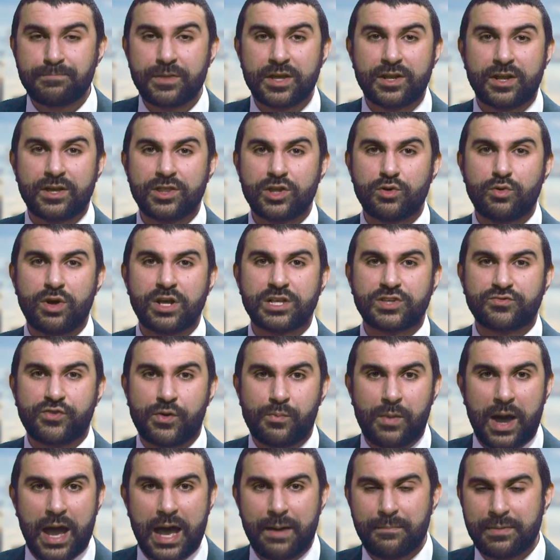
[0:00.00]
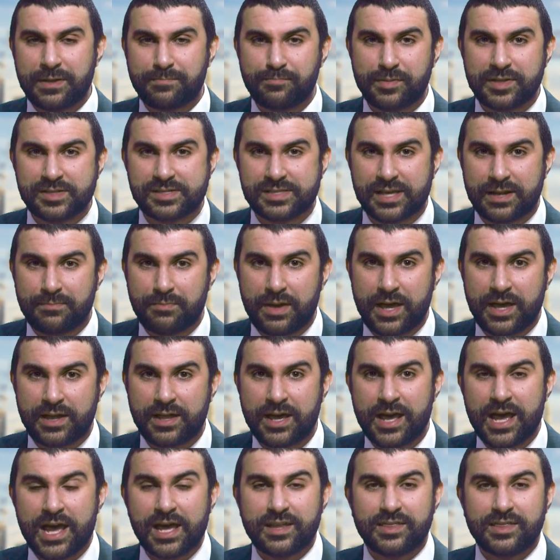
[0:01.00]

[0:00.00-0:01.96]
In other words, for Mohammed bin Salman,